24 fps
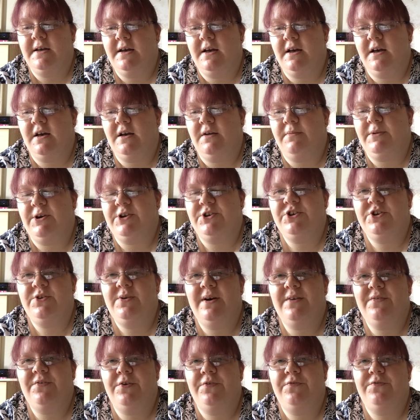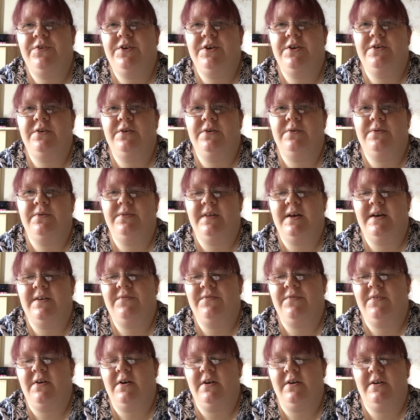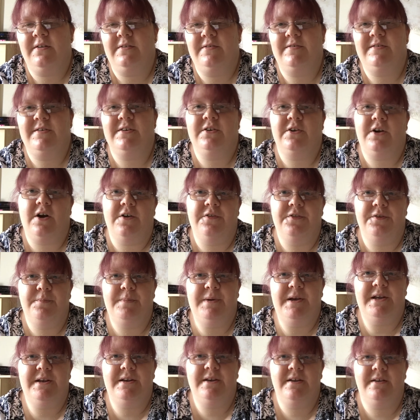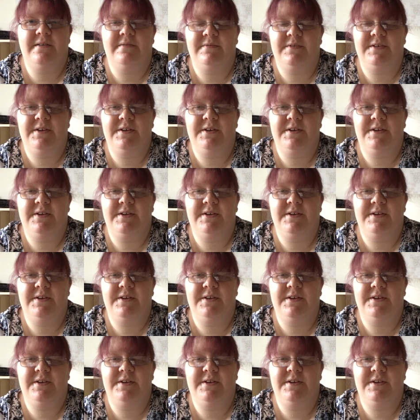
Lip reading: I do have a few that I've still got on the PD,